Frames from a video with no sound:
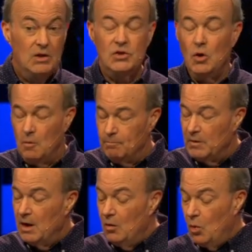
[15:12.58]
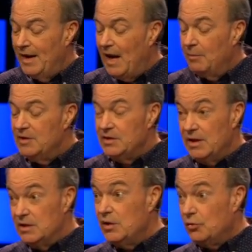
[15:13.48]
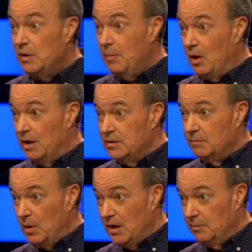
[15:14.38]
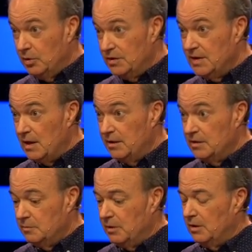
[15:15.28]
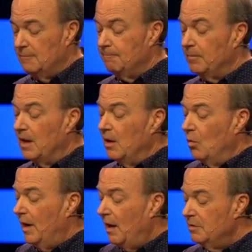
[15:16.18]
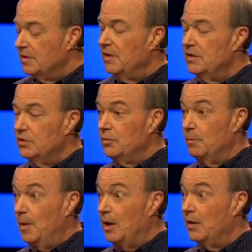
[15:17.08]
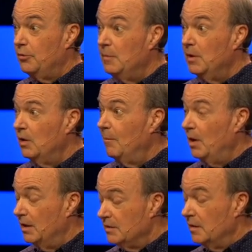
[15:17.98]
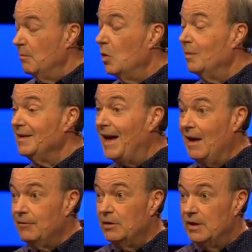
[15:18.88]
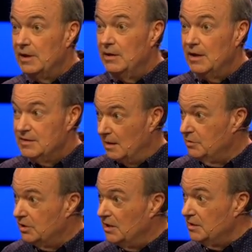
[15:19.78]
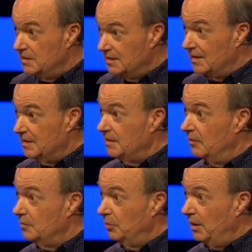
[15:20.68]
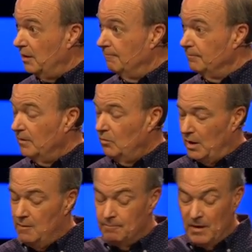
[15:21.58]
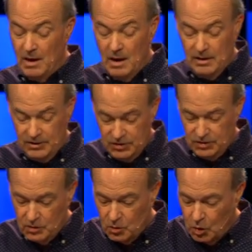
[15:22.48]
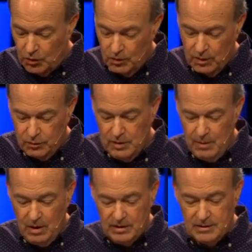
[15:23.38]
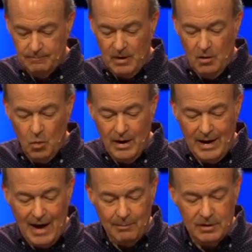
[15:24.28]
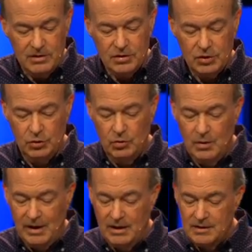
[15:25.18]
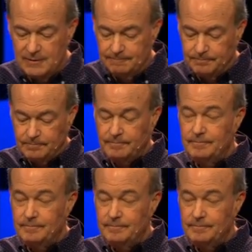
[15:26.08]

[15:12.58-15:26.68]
So what happens to his three parts, body, personality, and spirit? What happens to these three parts the moment after he accepts Jesus and says a sinner's prayer? Well, let's just go through the three parts. What happens to his